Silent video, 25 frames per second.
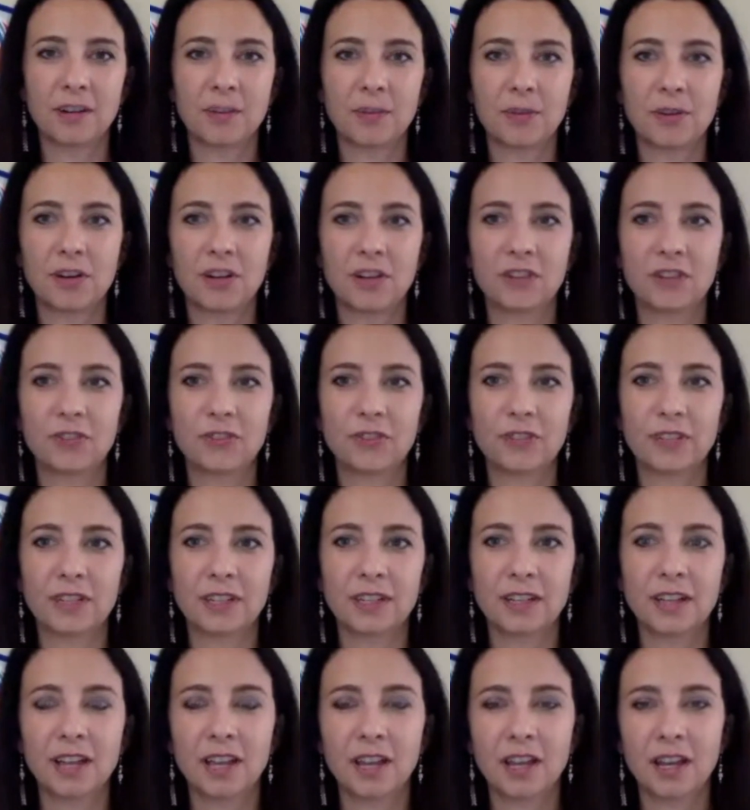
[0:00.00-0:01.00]

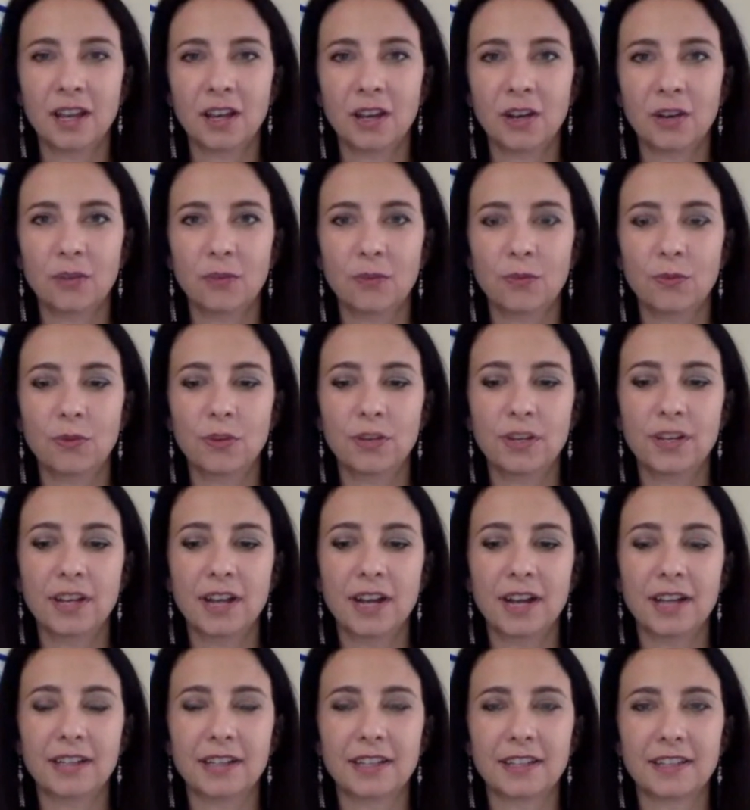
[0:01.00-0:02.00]
upcountry would
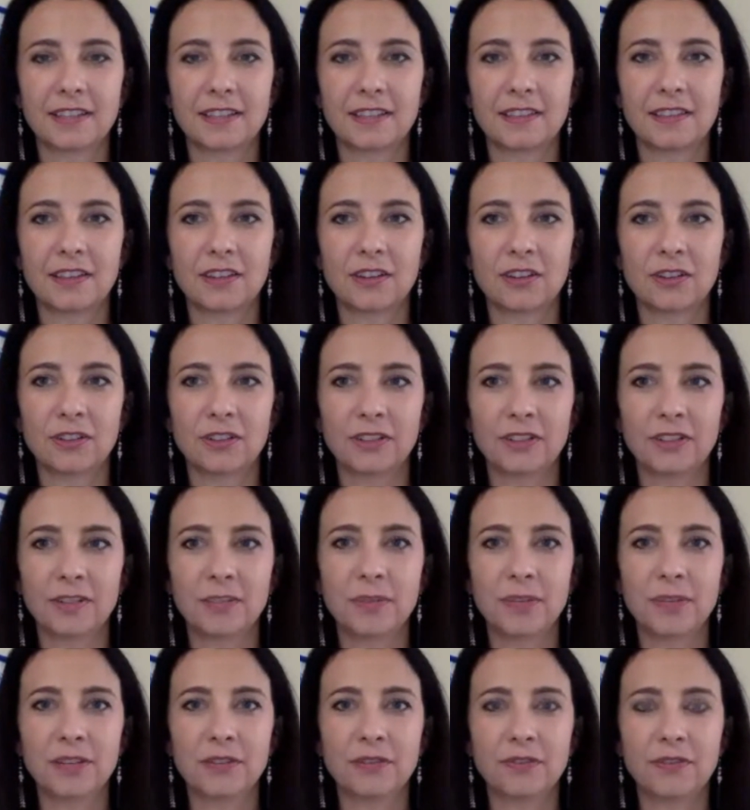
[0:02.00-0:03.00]
not necessarily
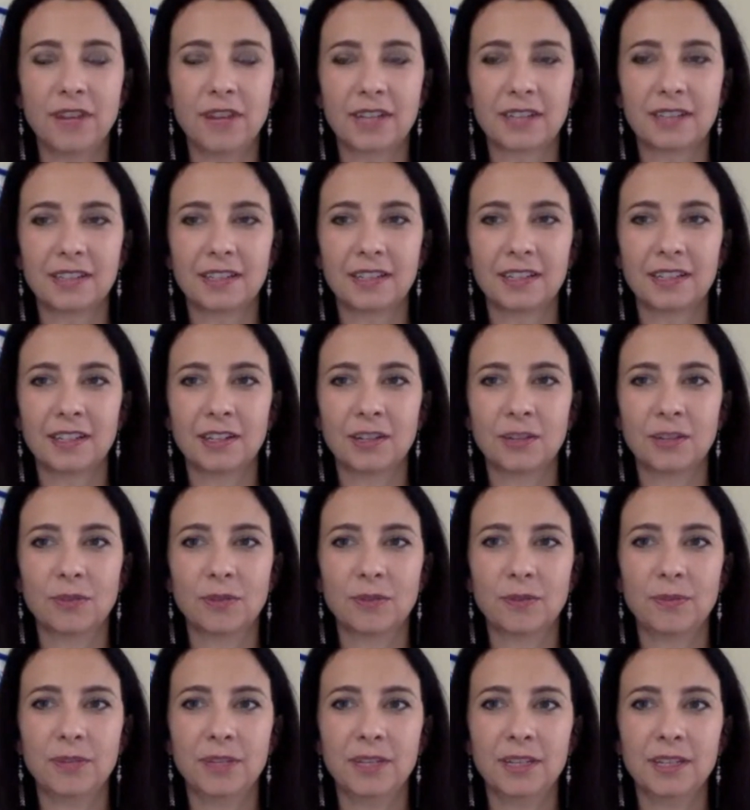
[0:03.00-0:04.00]
be affected. It
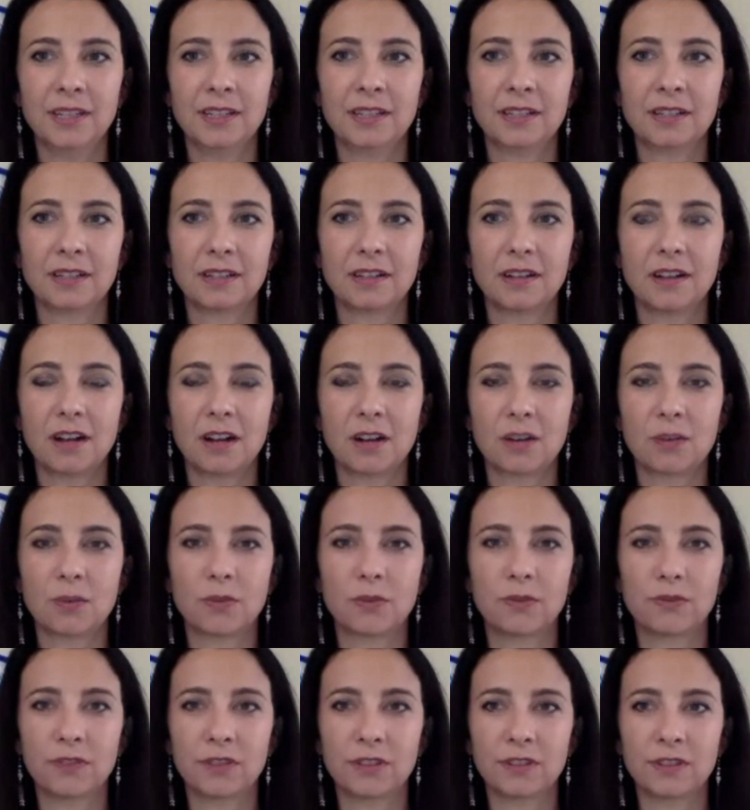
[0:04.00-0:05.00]
would be
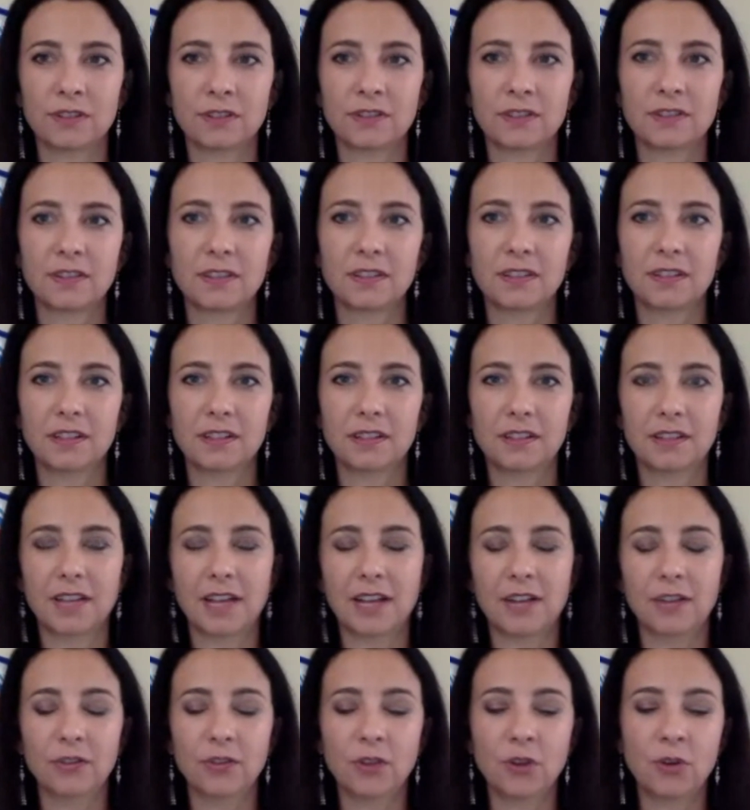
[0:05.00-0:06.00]
aquifers
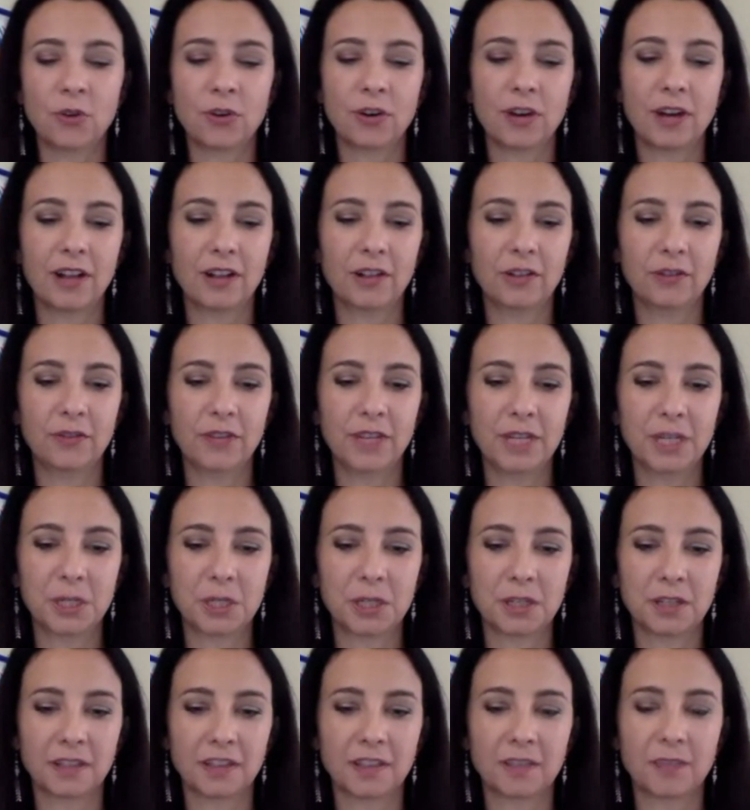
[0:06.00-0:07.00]
at lower
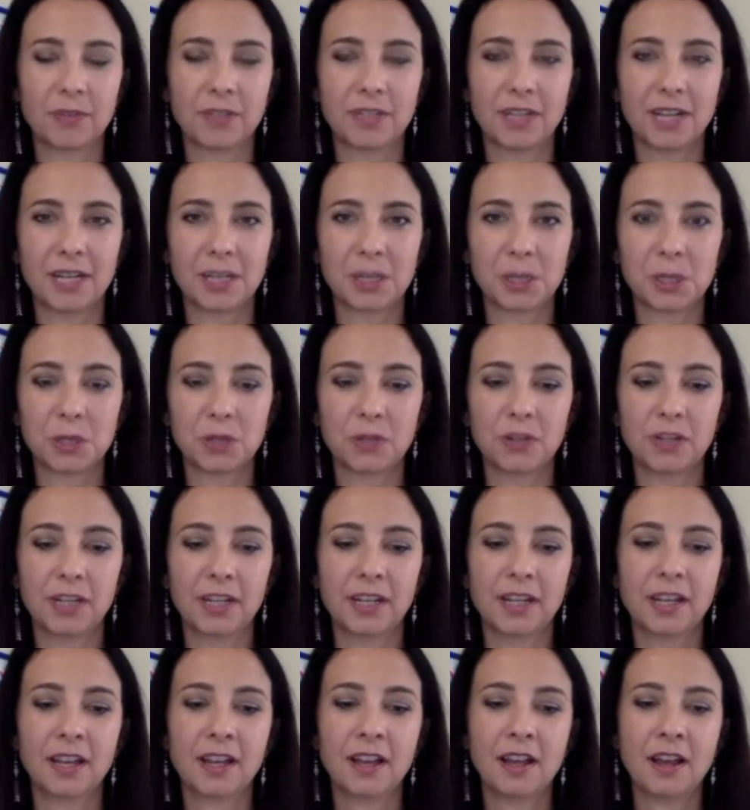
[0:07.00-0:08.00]
elevations,
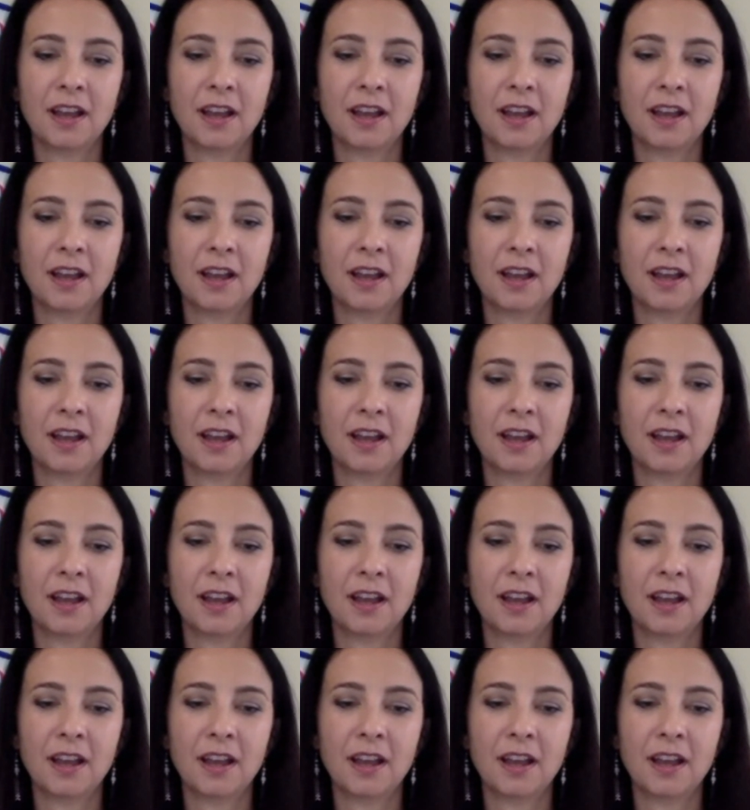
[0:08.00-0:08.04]
potentially.